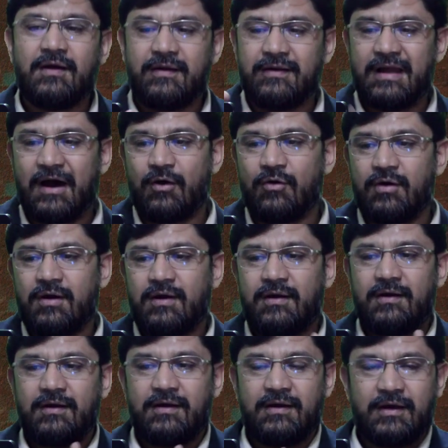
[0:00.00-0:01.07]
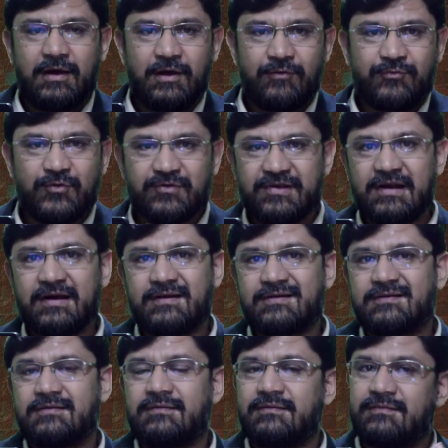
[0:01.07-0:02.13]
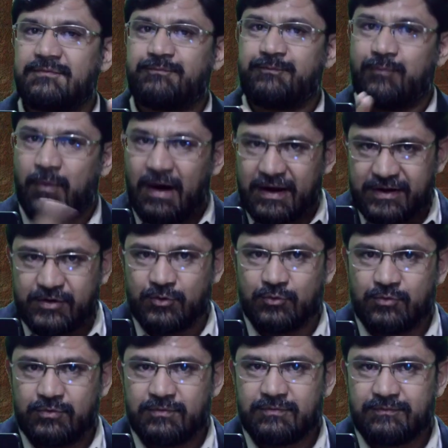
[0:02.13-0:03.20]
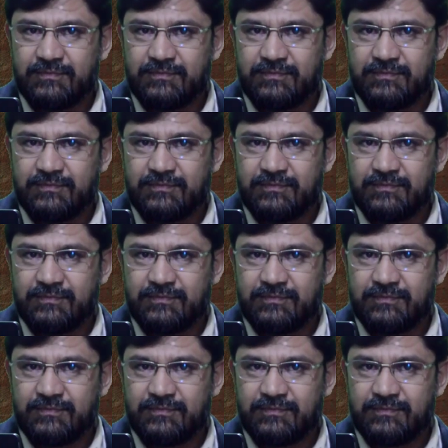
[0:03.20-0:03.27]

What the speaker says: Now, if you select part 2,